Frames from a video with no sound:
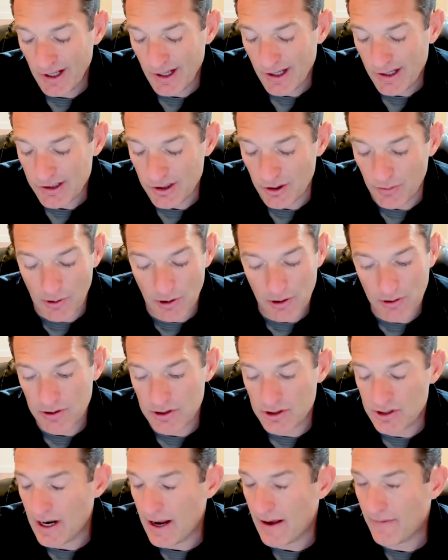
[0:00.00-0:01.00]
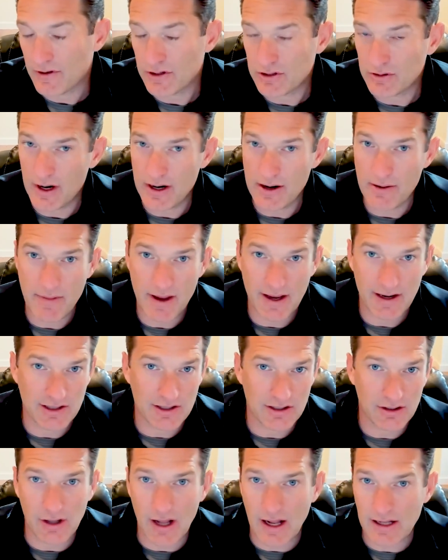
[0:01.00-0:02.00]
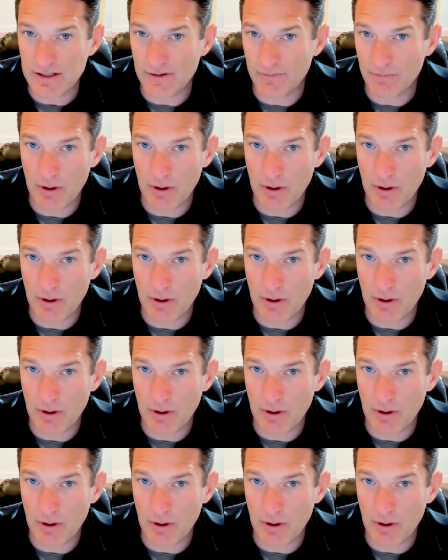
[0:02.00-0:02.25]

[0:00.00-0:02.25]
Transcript: So brokerage staff is trying to manage lots of